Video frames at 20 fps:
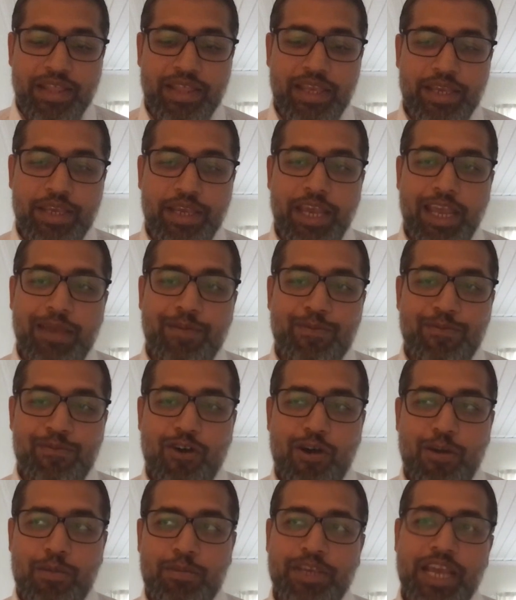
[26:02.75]
they came
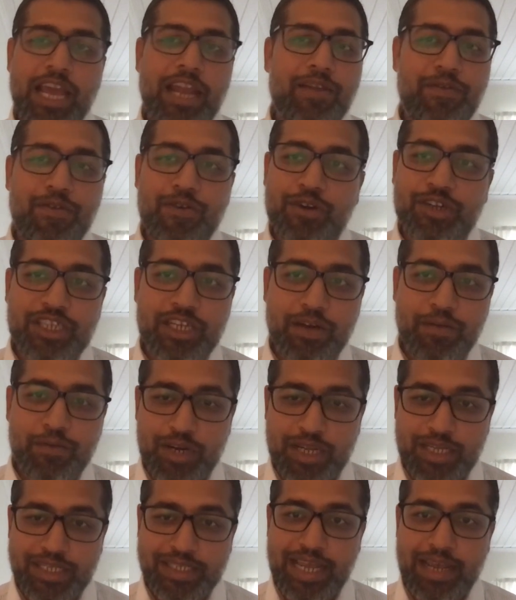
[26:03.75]
from California,
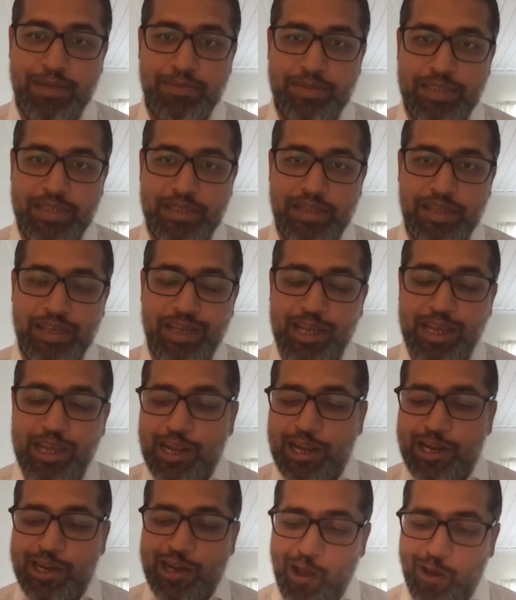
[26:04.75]
for example.
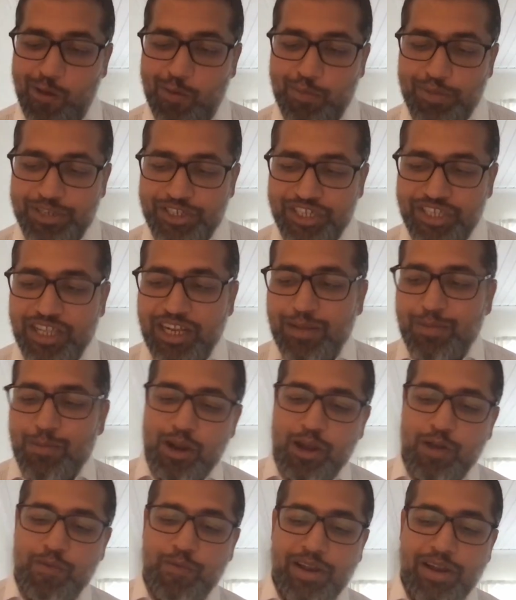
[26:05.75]
Now, machine learning
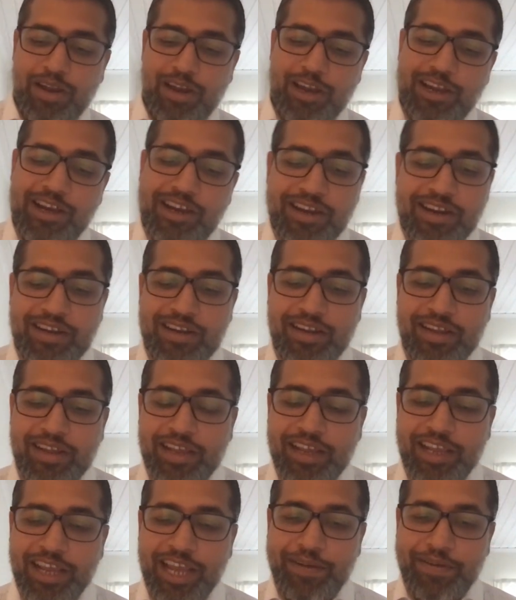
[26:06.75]
model will learn,
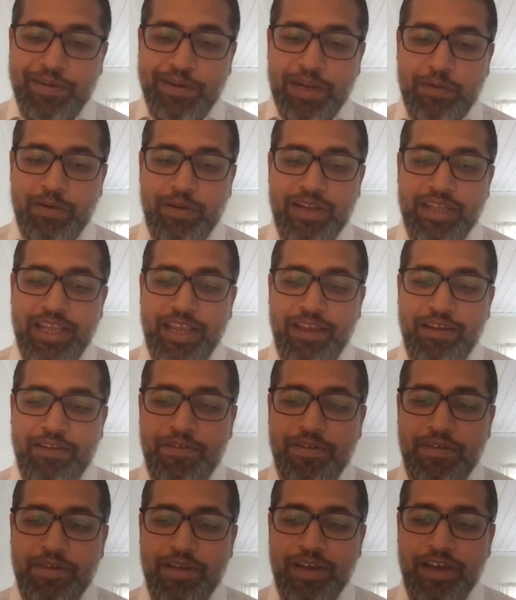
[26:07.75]
and it will
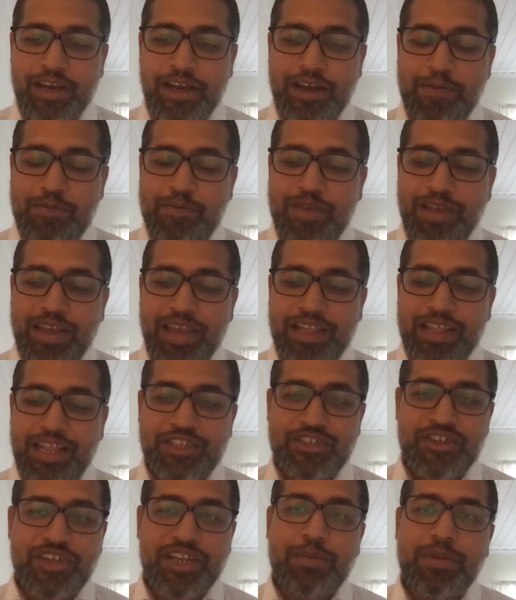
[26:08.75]
give an
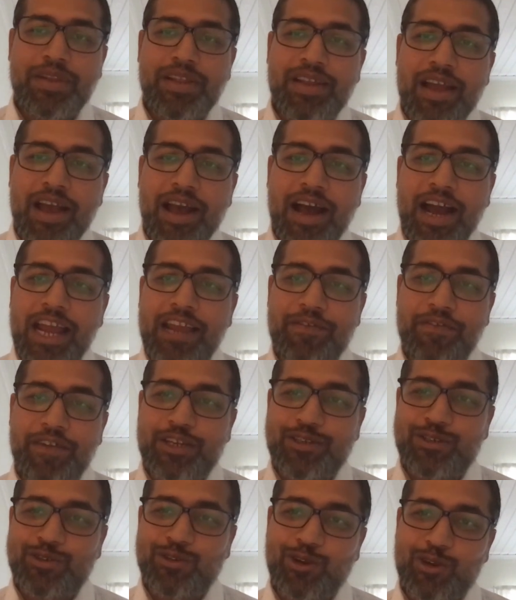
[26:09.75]
extremely high
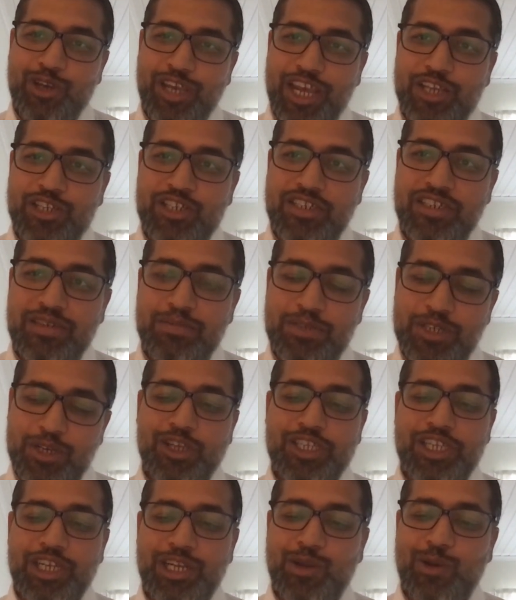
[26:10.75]
weight to location,
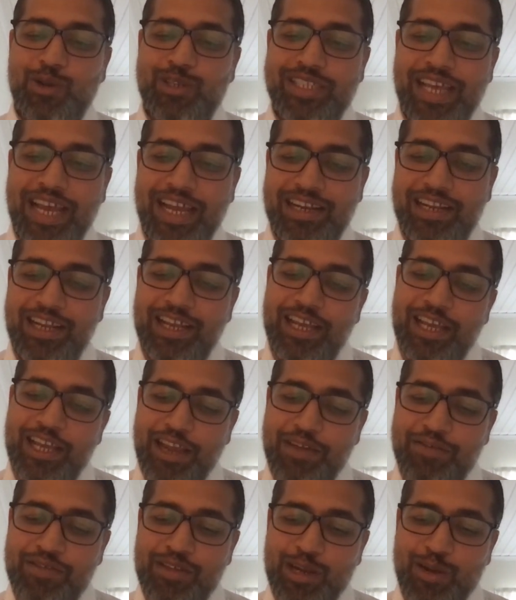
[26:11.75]
because it knows that
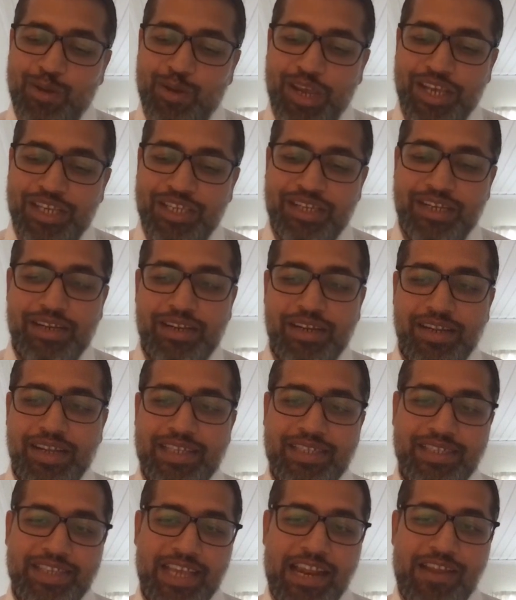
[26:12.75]
if the location
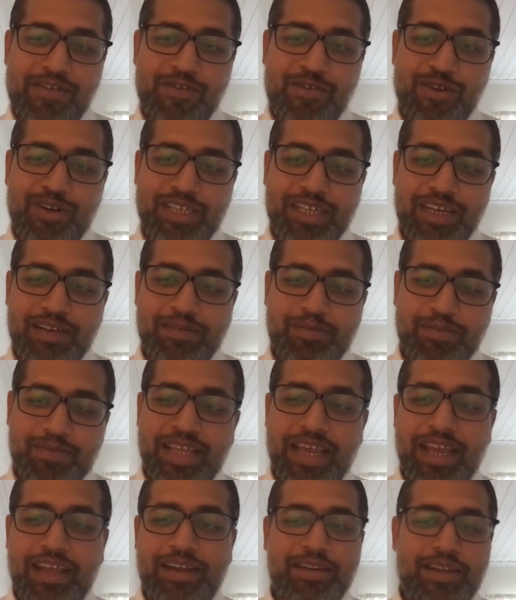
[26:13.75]
is California,
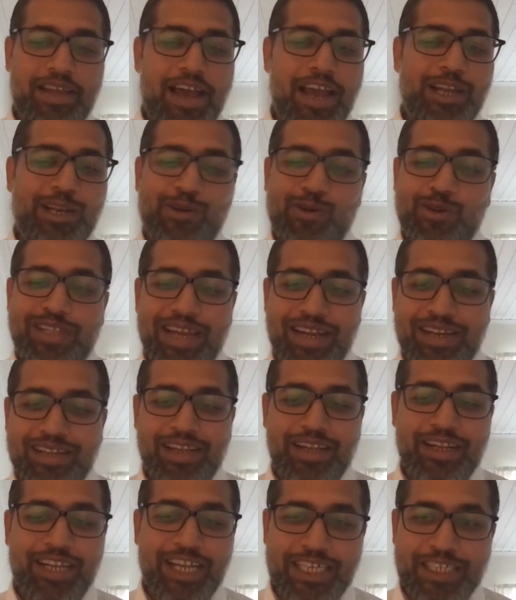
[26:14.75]
then I know that
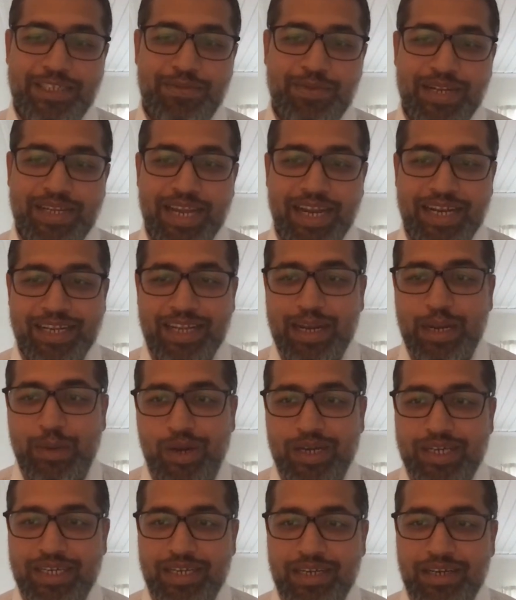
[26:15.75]
the leads will get
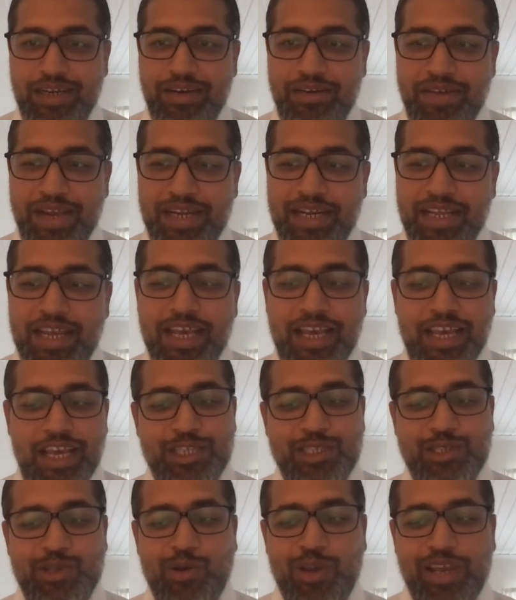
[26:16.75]
converted, right?
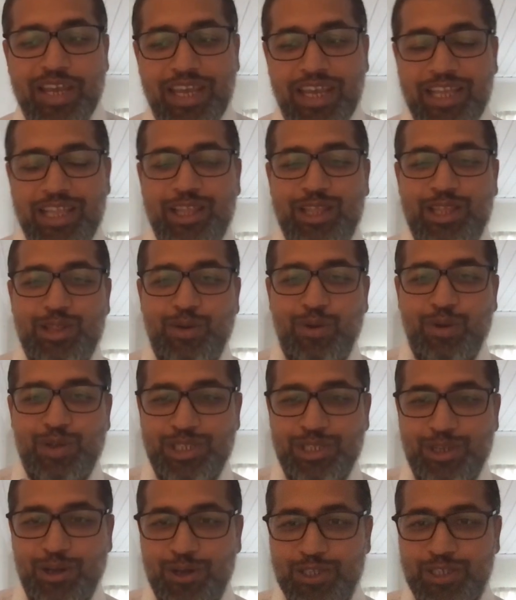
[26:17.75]
So in those
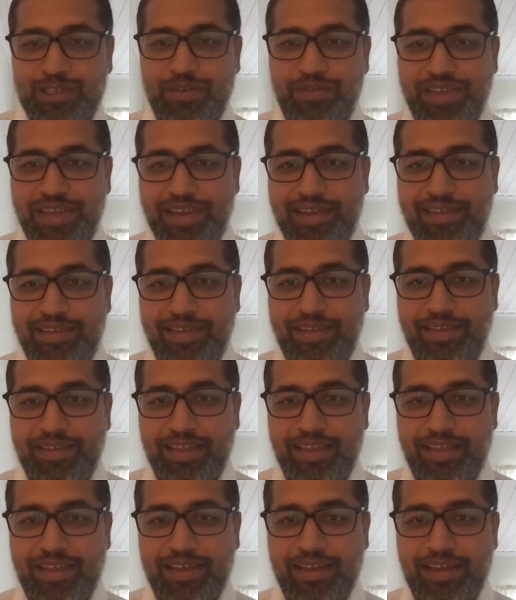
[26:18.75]
sorts of cases,
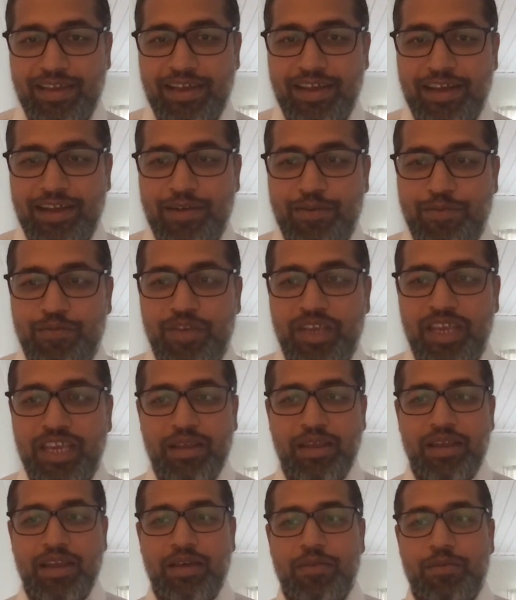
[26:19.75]

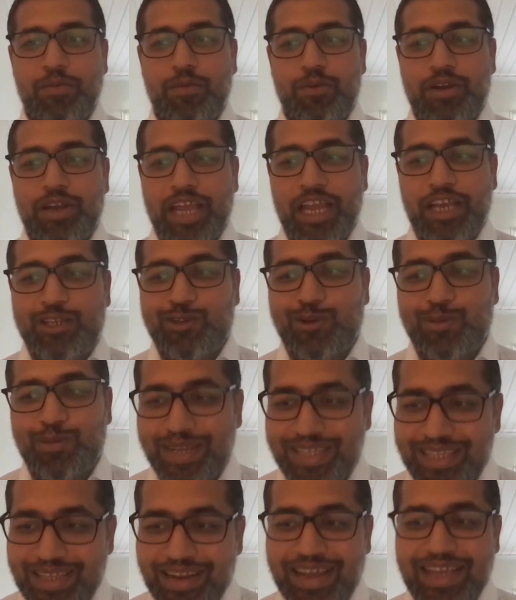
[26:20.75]
we would like to
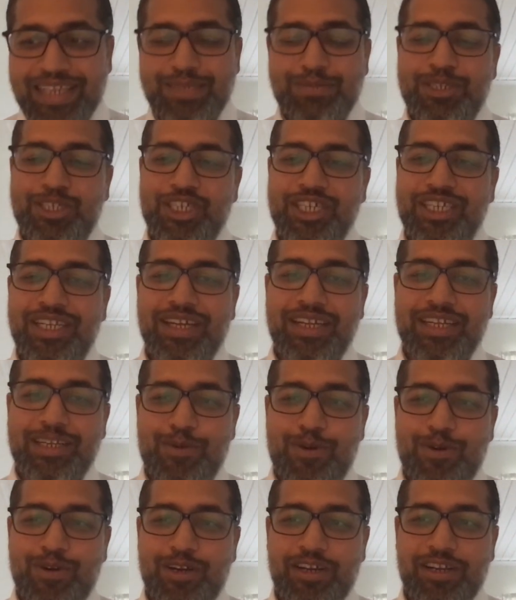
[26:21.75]
penalize machine learning
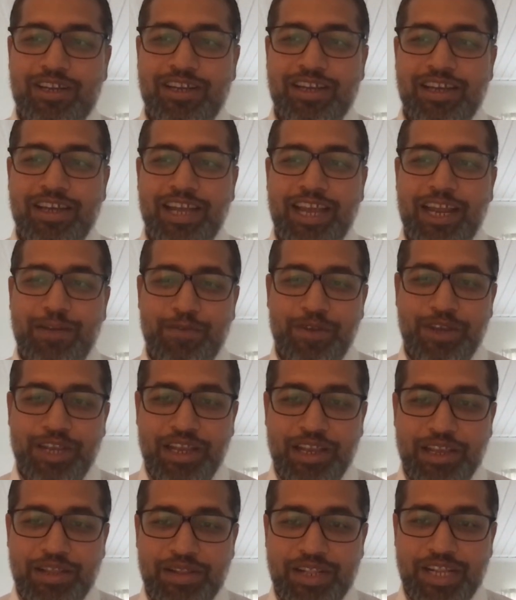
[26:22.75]
model, and
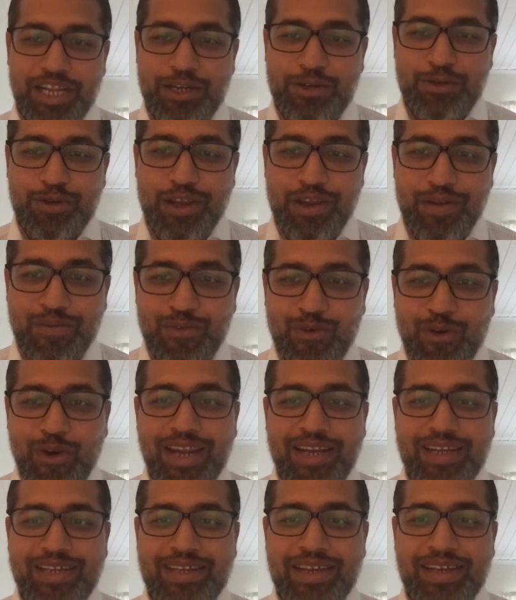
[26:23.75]
we need to
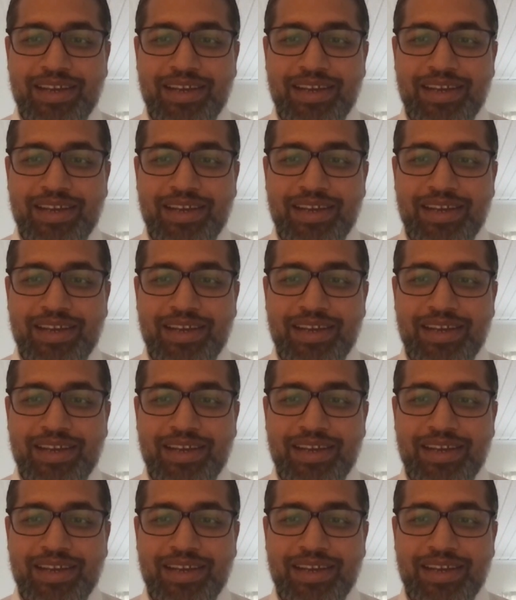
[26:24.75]
avoid